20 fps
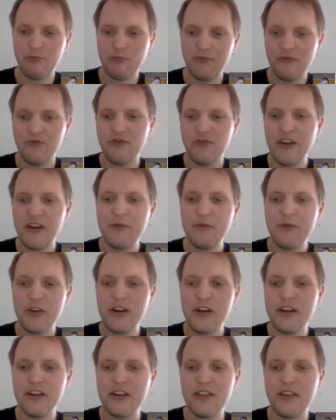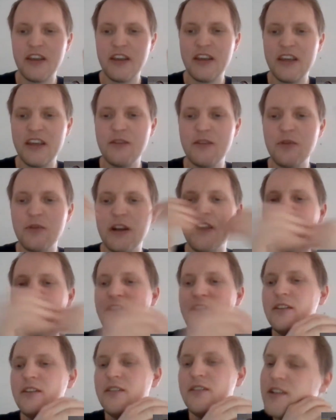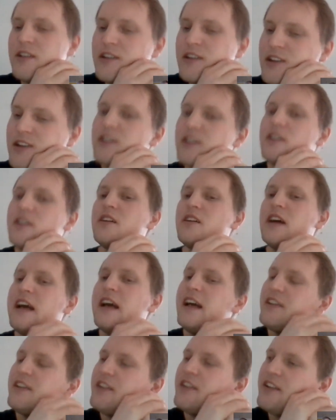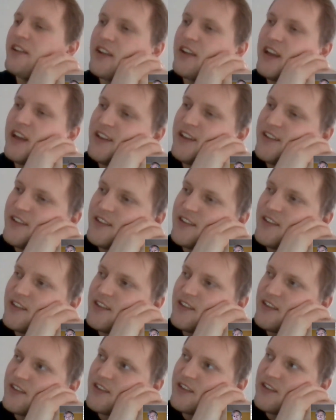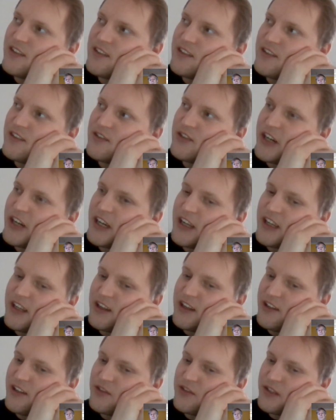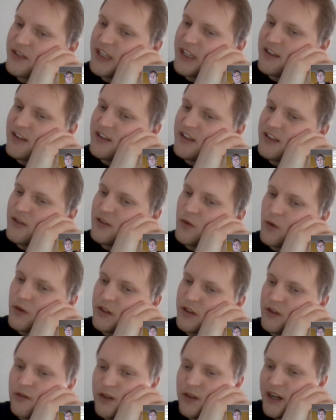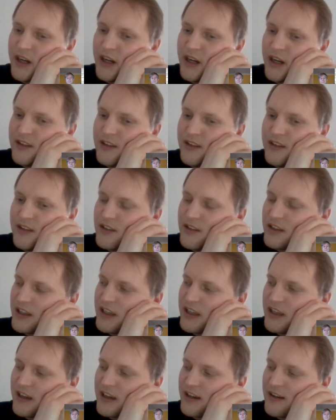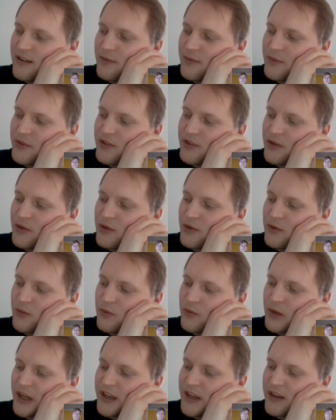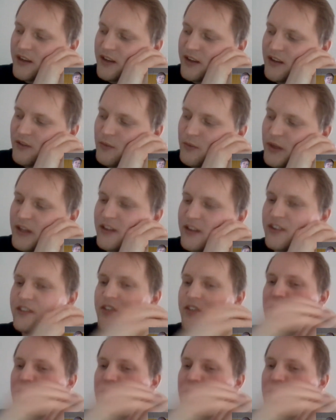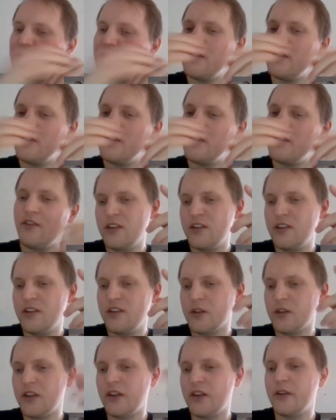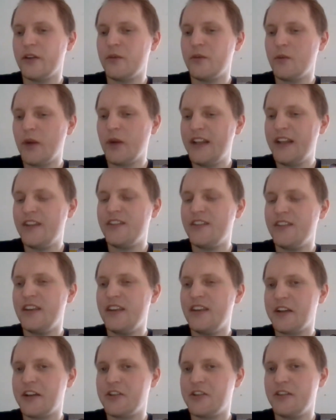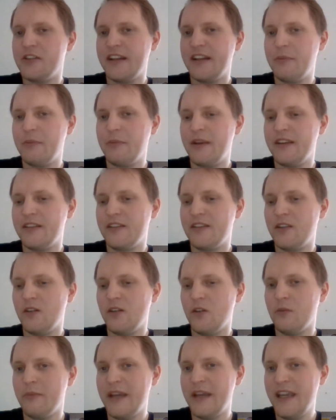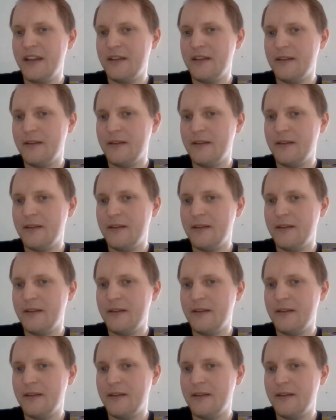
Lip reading: framework thingy, whatever, and it's tricky to get the order right. So when does the resolver get called? Like, when is the actual database call made?